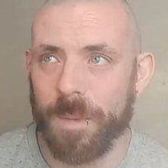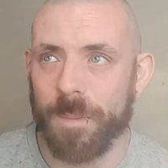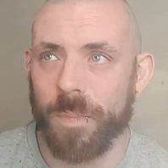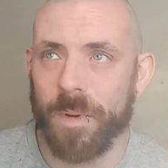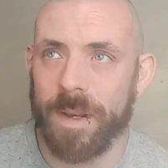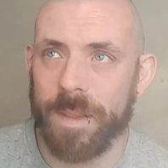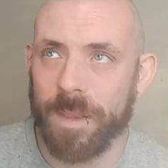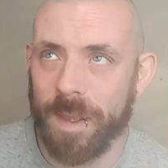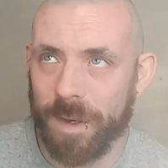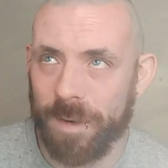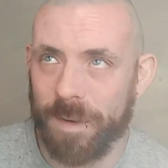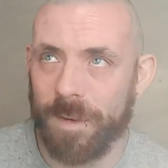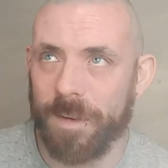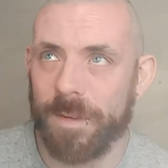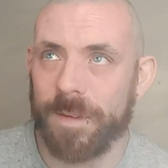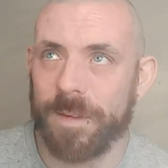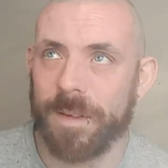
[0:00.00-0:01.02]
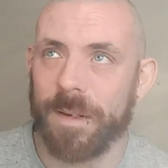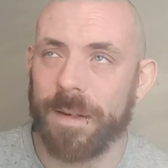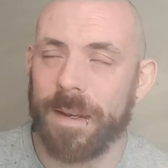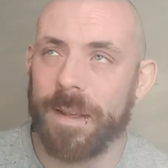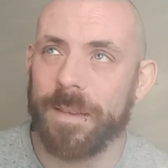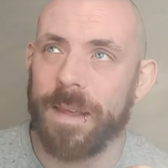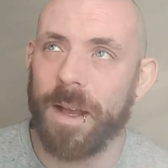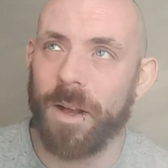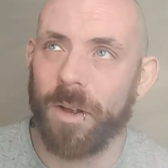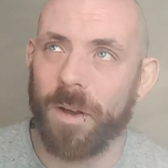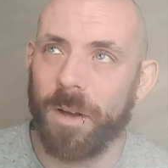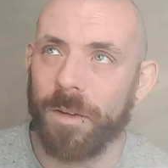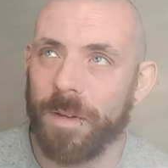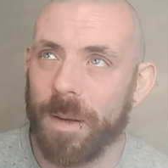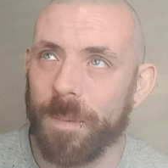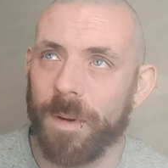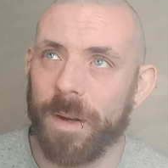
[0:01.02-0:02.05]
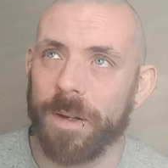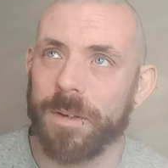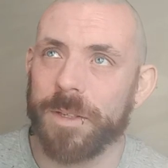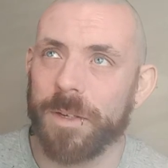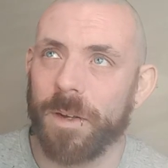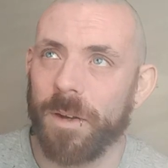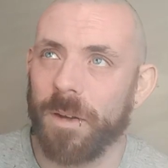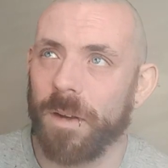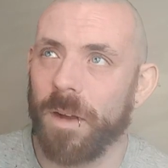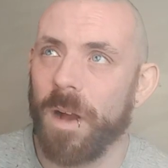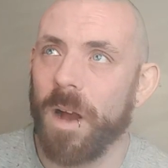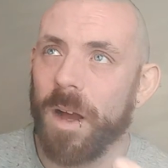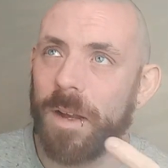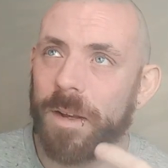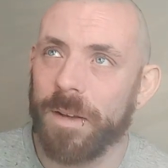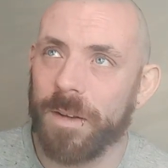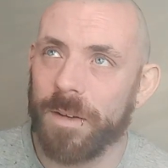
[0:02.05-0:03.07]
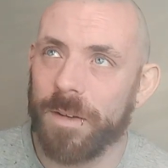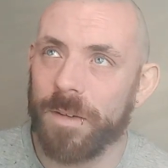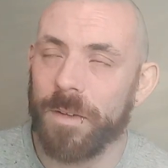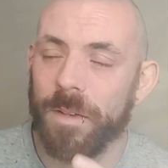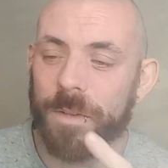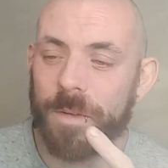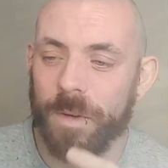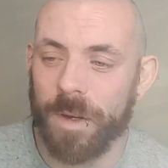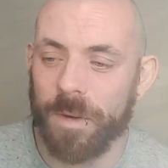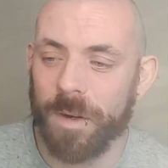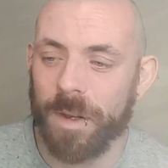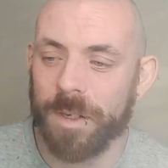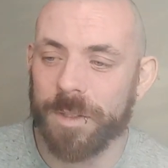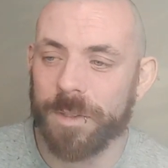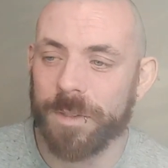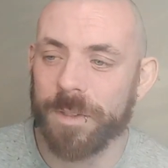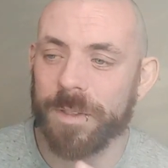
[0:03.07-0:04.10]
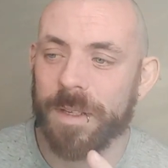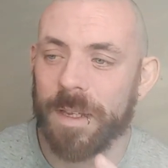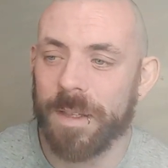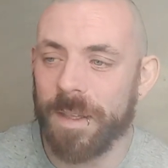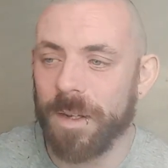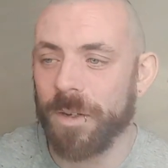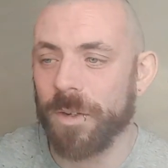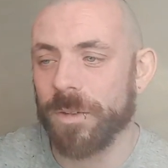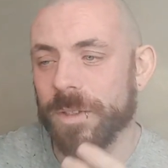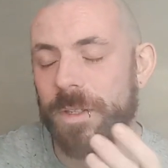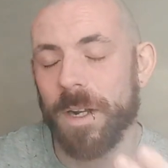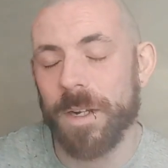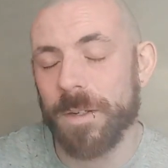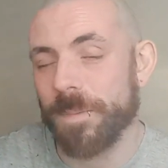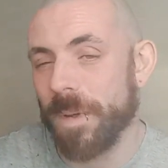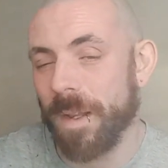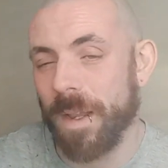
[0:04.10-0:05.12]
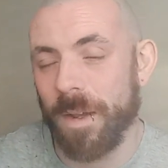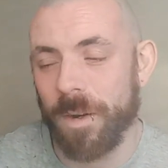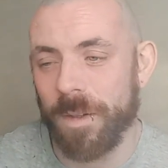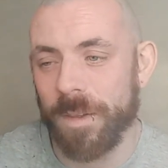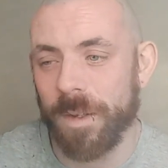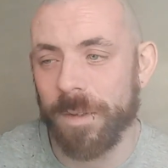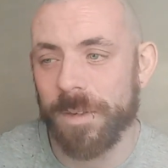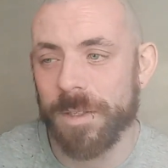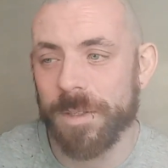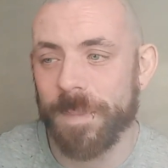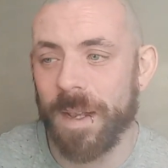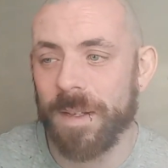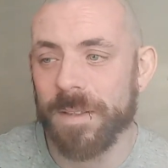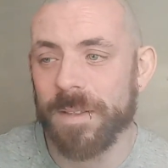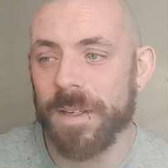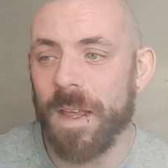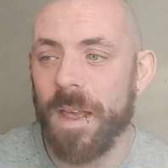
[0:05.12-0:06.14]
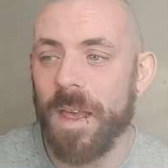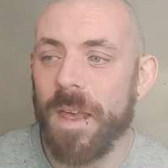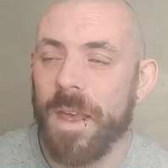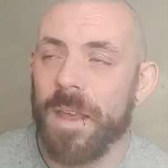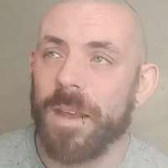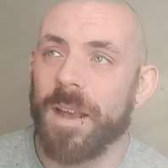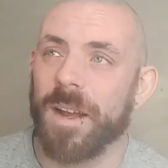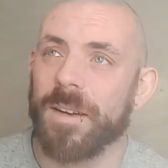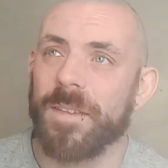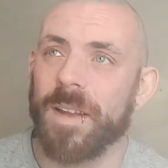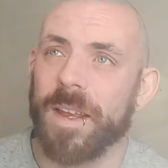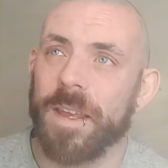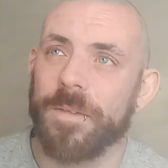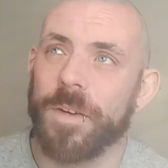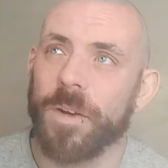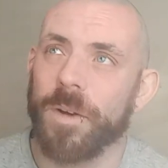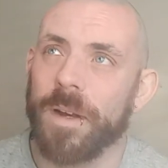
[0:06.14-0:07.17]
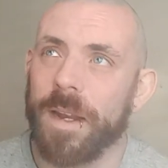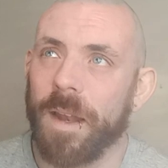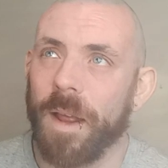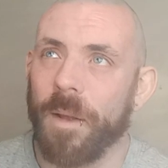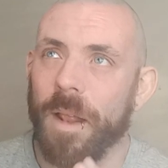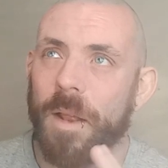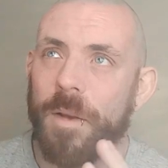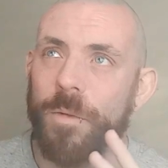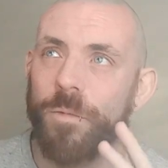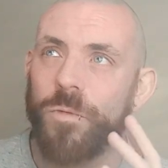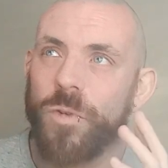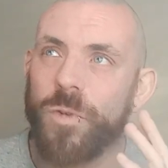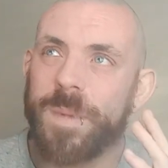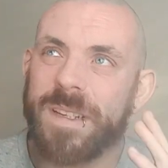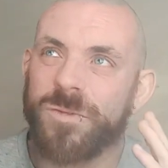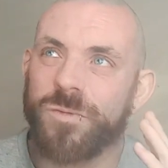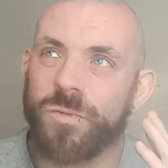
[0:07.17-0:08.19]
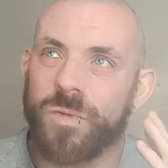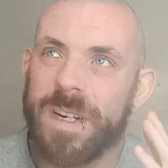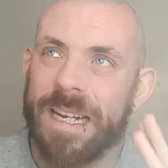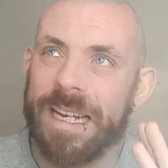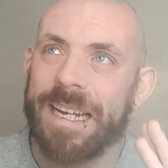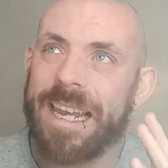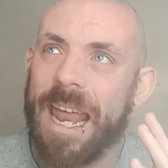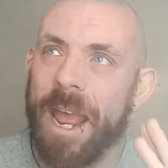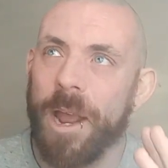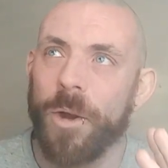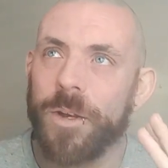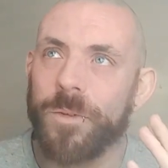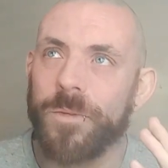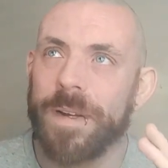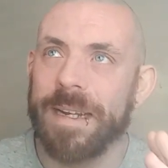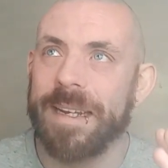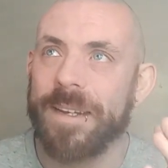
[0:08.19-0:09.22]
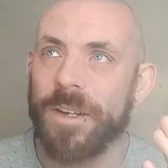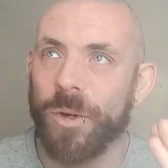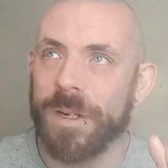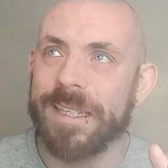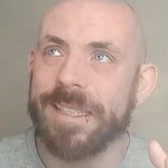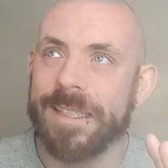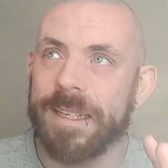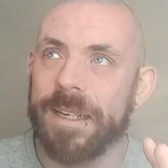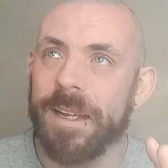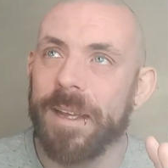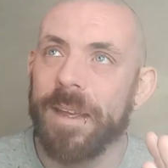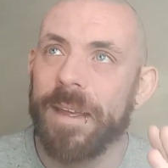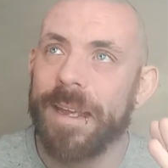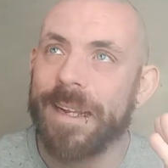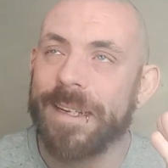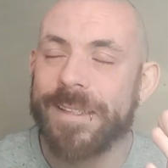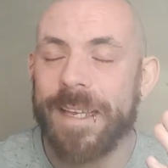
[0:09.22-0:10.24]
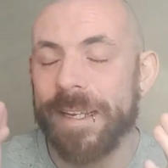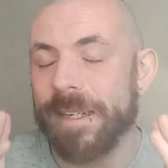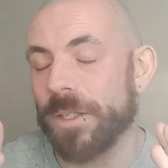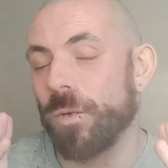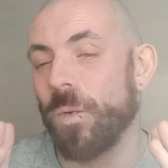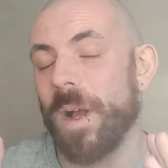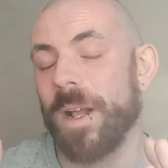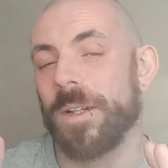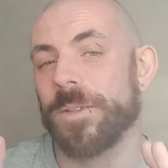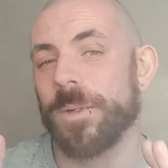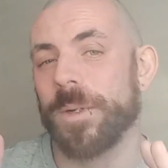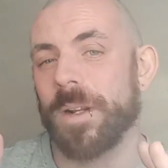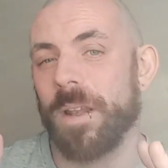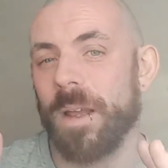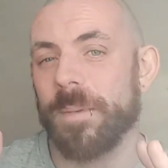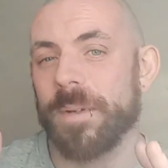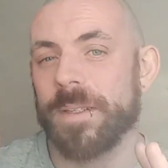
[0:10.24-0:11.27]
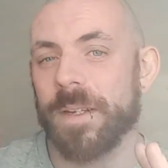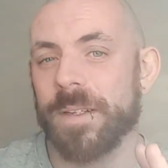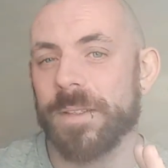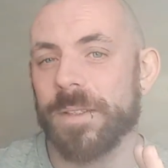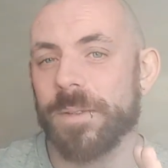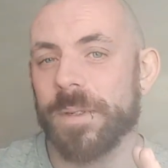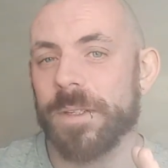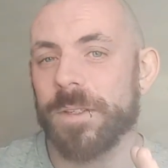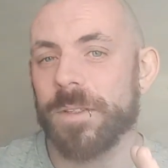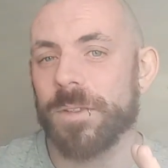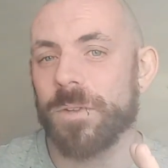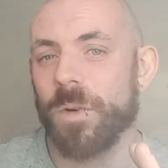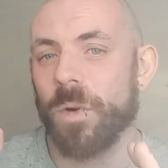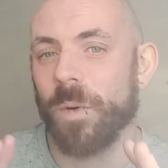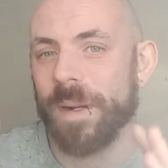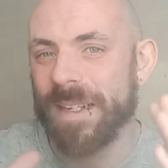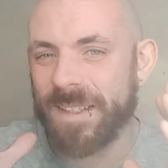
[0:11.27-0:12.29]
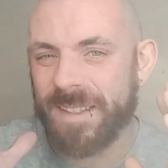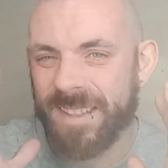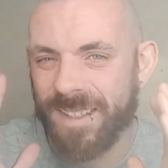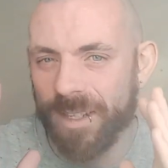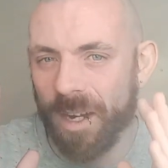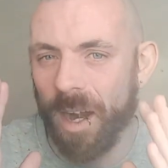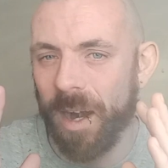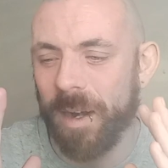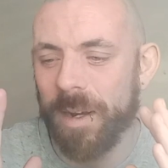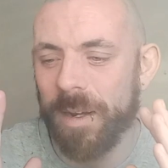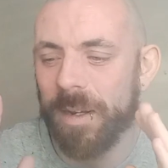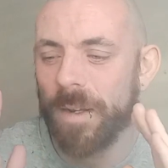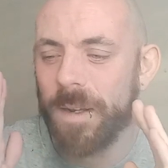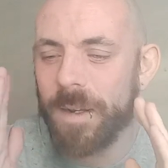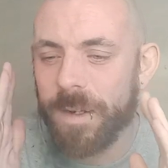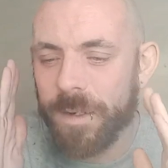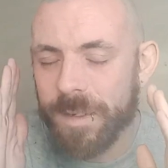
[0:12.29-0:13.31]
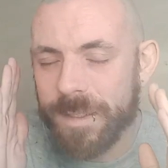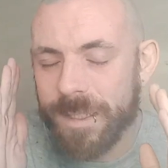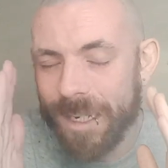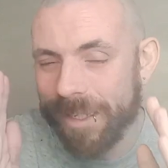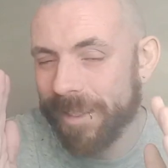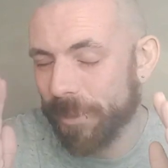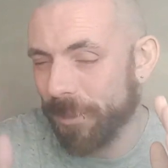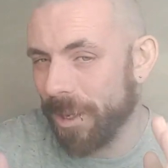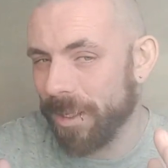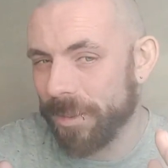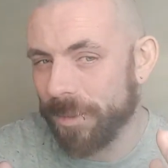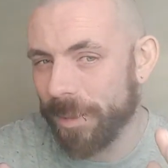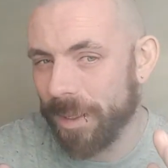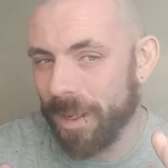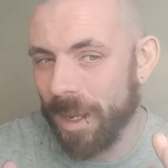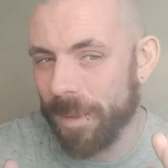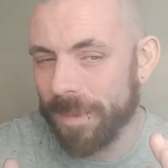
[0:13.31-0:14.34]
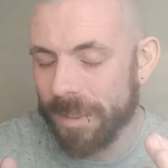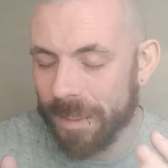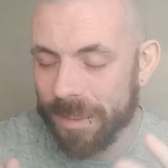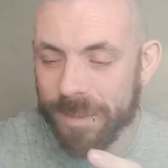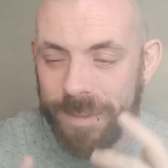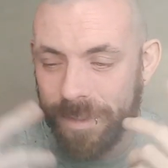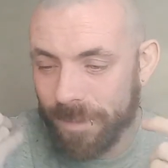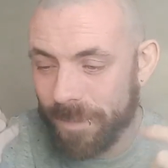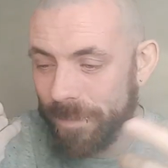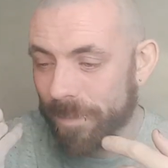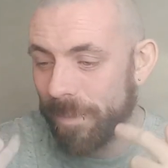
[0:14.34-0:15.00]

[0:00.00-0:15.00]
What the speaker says: Breathe in, get the alcohol vapor on your tongue, on through your nostrils, and then you'll start to pick out all the other smells. Kind of like if you're in a room that's really loud and really noisy, it takes a while to acclimatize to it. Or when it's dark, it takes a while to acclimatize.